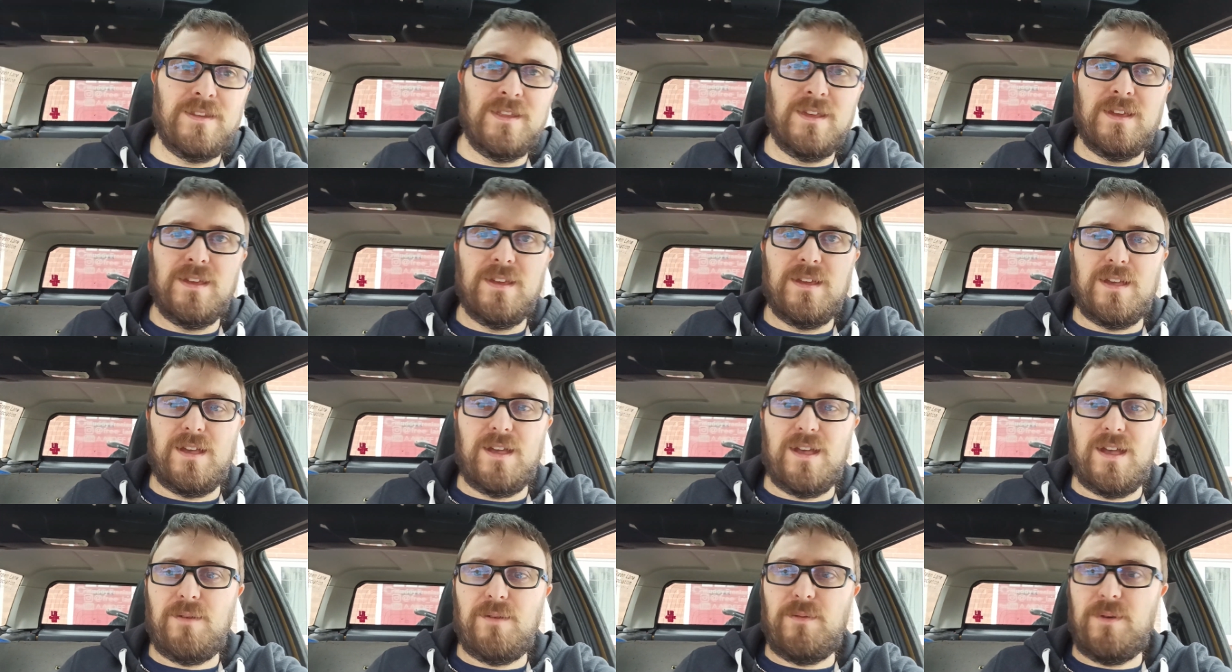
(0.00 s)

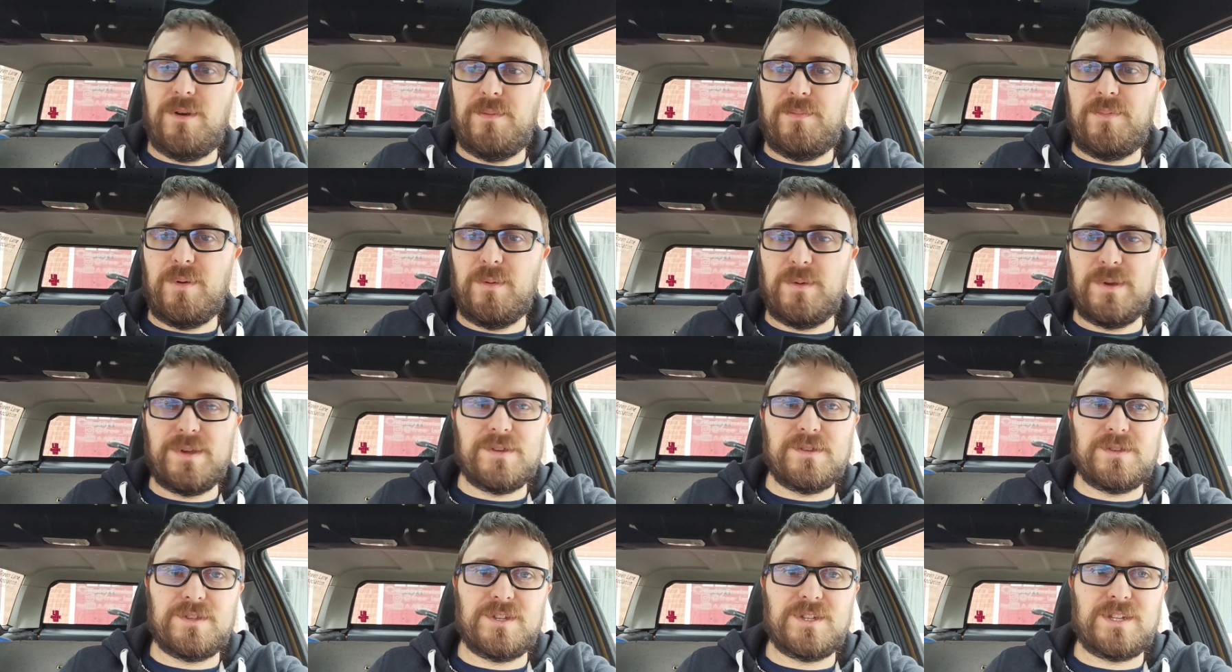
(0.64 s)
What I'll probably do is
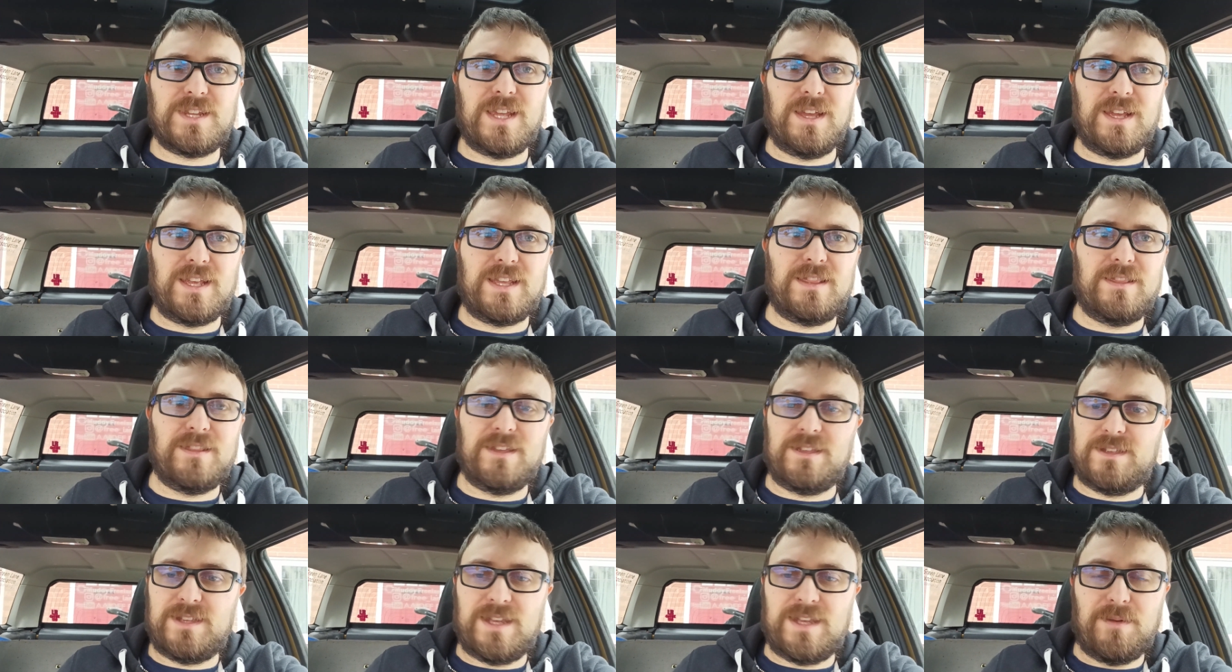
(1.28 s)
just get the
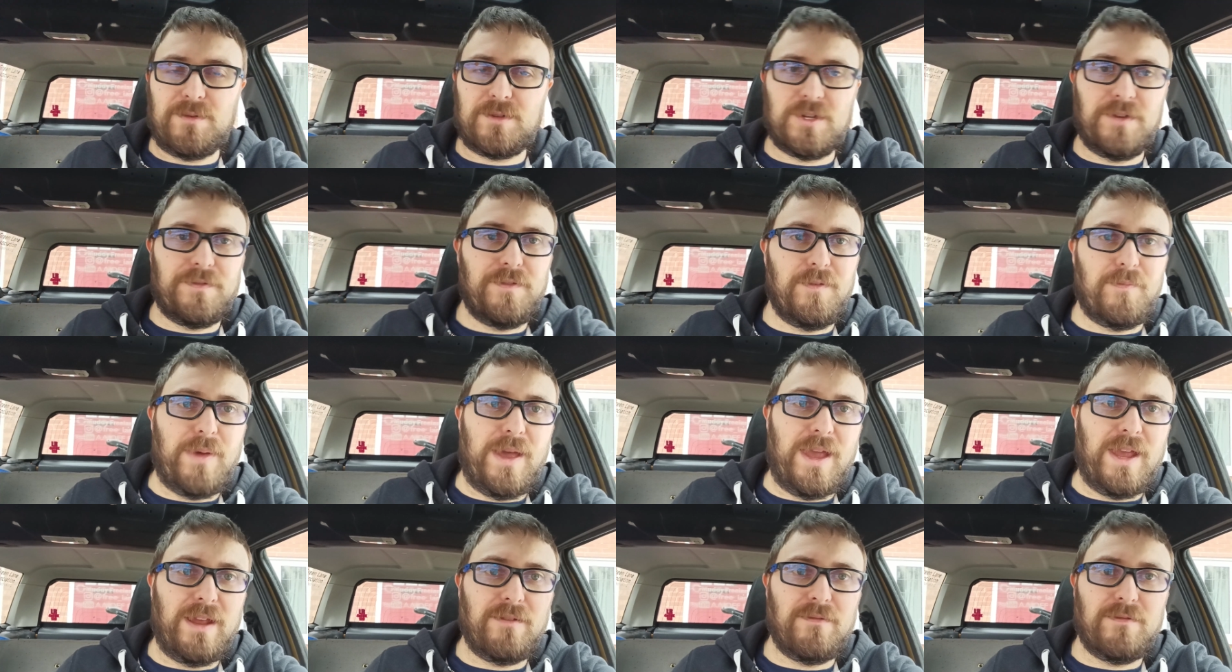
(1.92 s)
camel trophy
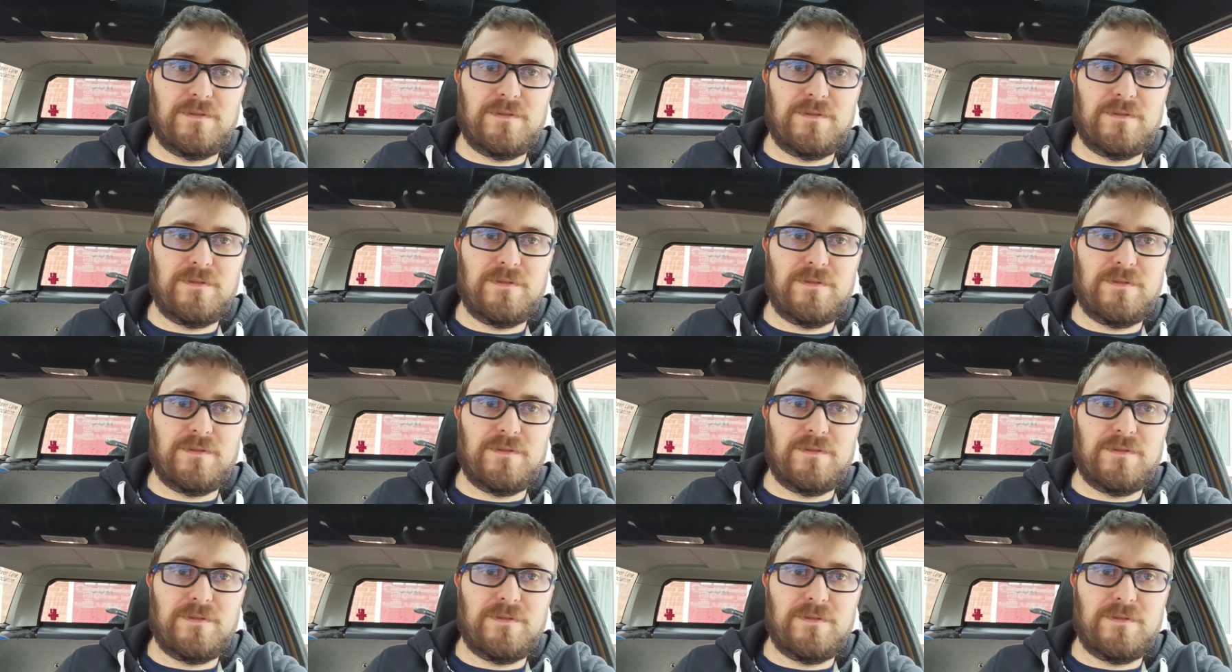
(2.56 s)
paint,